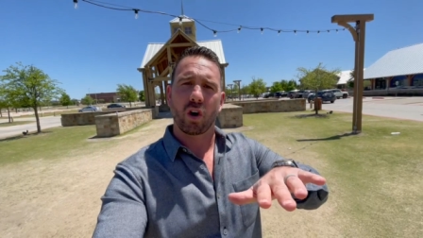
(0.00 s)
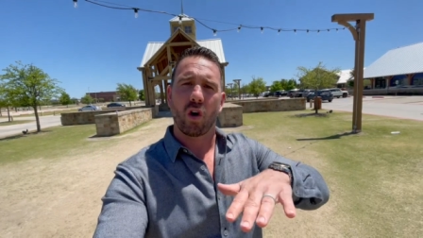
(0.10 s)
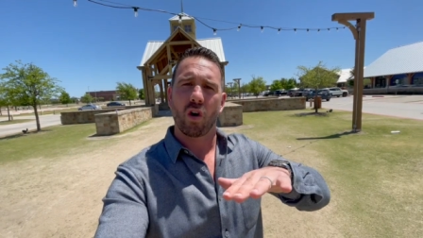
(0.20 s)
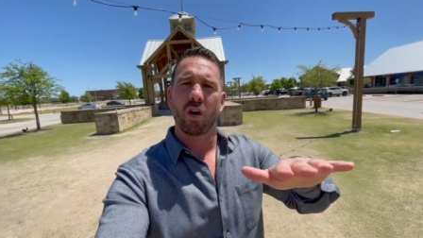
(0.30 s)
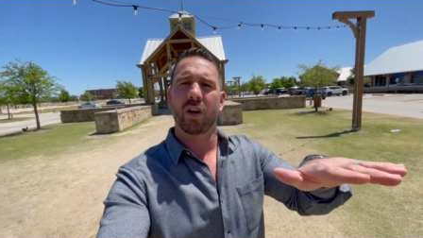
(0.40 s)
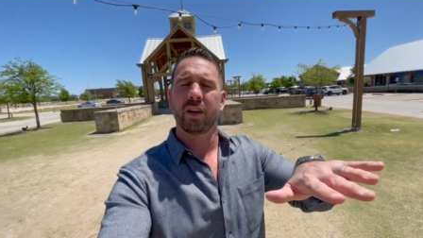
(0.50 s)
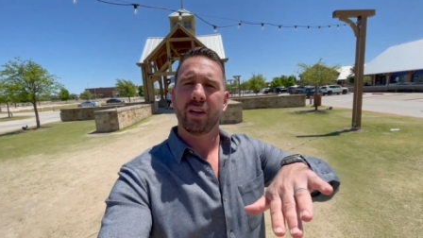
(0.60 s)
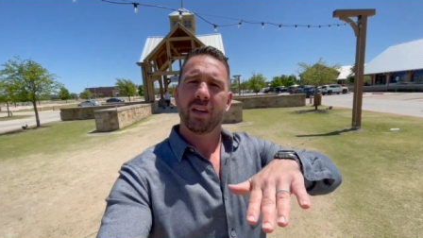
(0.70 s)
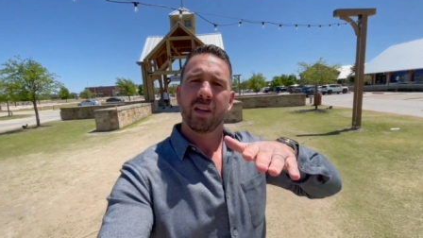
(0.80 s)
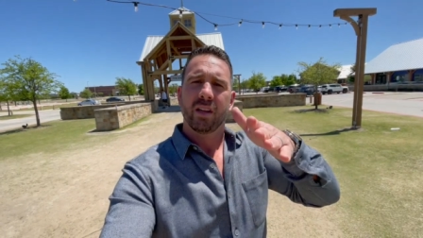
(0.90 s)
on
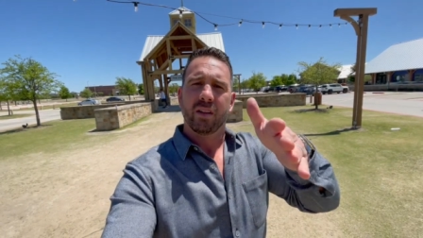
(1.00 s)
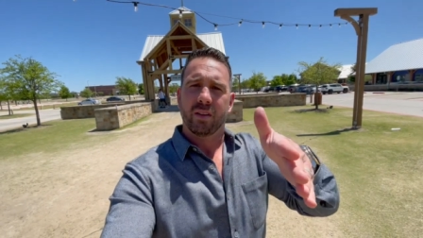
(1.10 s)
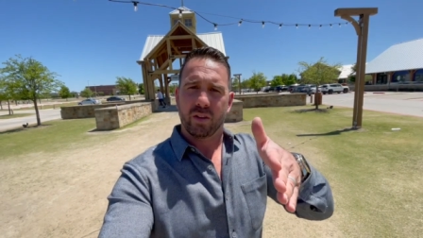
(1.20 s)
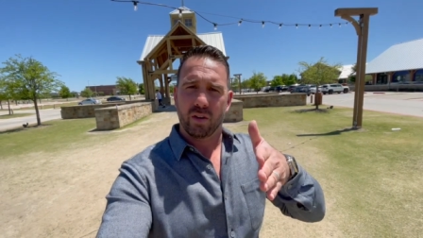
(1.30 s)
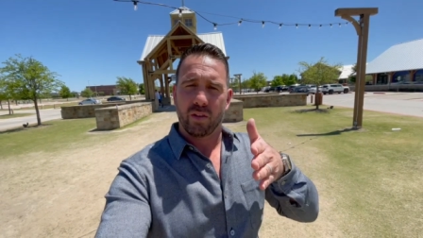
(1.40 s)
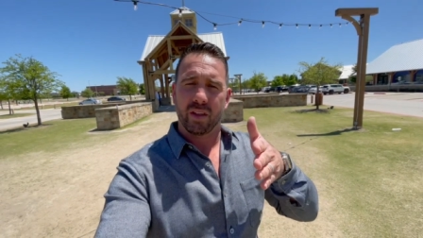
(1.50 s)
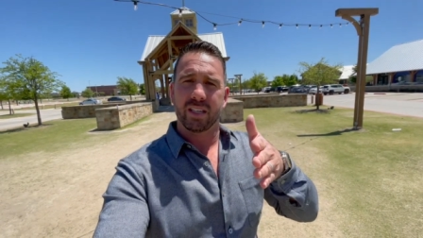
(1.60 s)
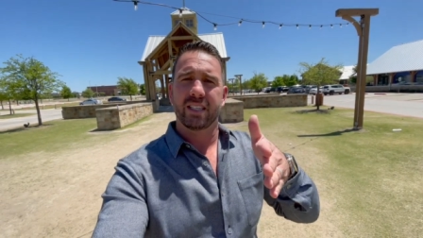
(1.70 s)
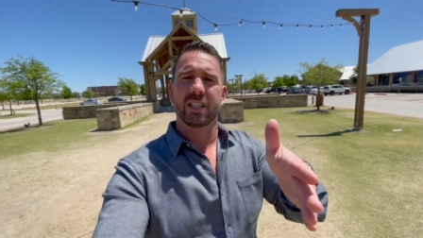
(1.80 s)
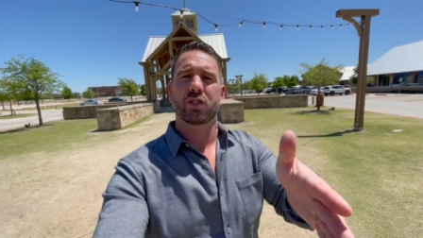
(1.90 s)
the
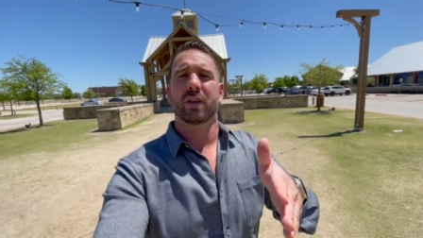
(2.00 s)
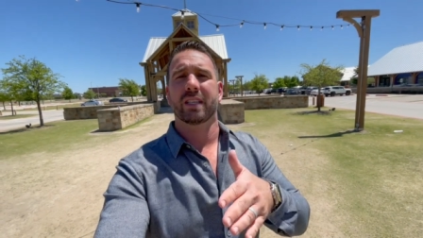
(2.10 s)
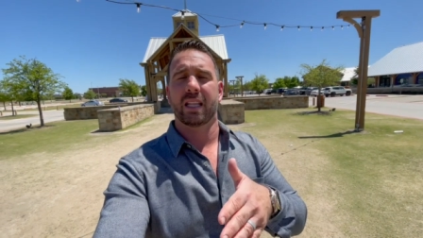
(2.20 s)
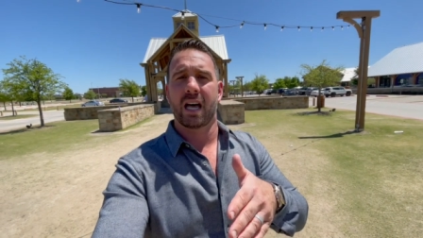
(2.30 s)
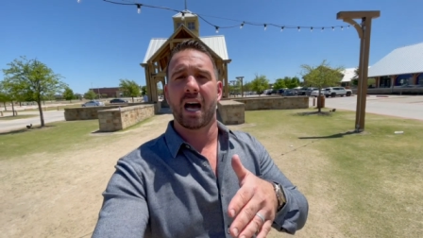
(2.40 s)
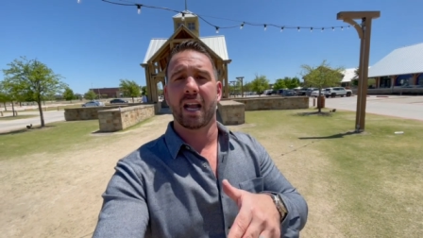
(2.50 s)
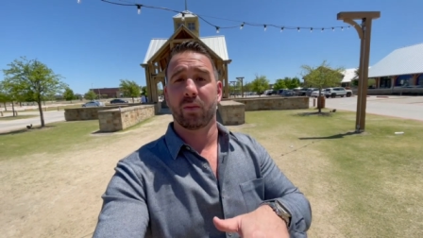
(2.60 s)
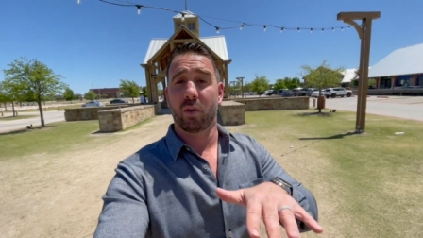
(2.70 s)
district line.